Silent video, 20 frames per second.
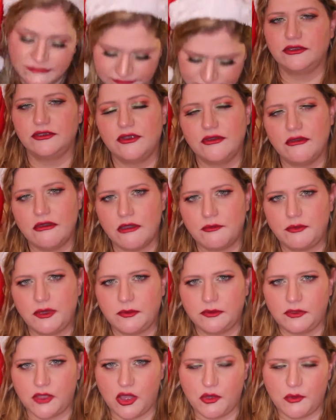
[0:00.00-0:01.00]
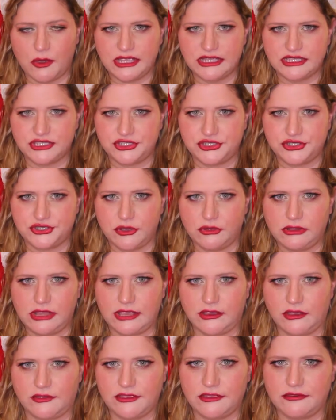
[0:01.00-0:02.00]
You know how people always show,
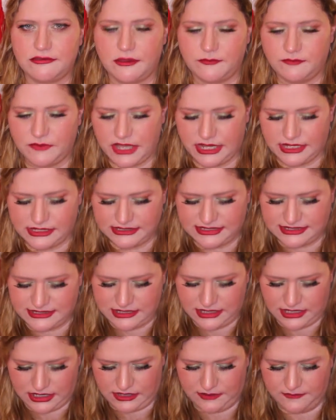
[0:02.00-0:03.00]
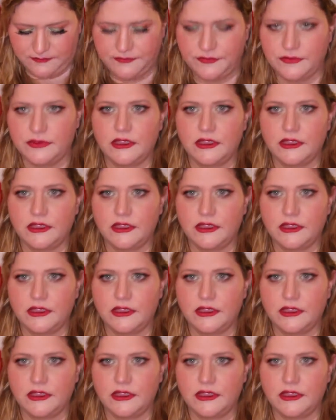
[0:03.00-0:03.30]
like, on their thumbnails, the